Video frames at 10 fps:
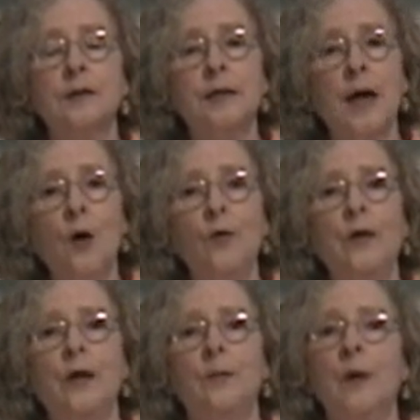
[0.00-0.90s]
Tell
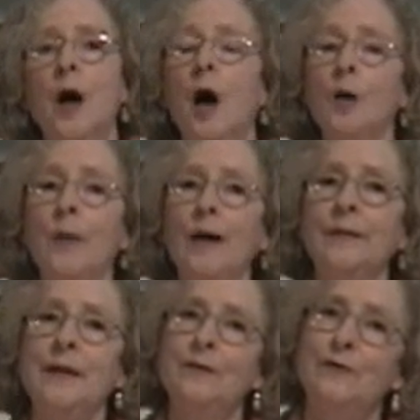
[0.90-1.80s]
them
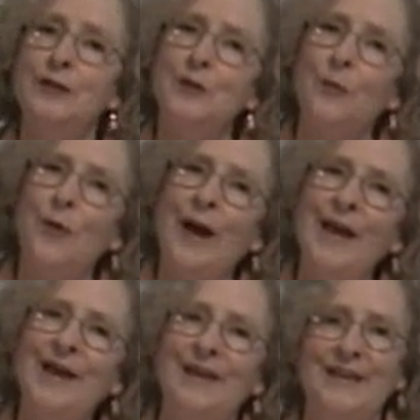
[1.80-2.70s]
about the invisible
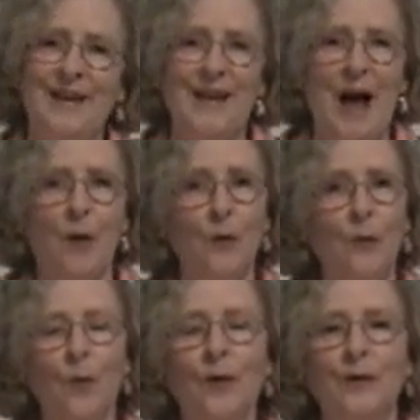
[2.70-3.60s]
hand and how
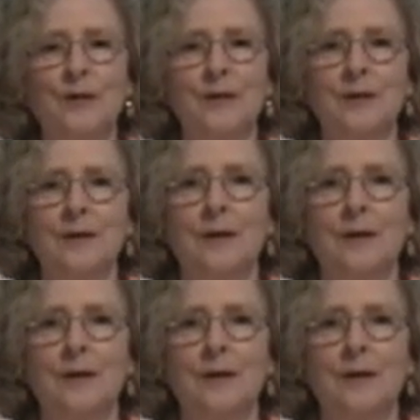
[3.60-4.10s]
it works.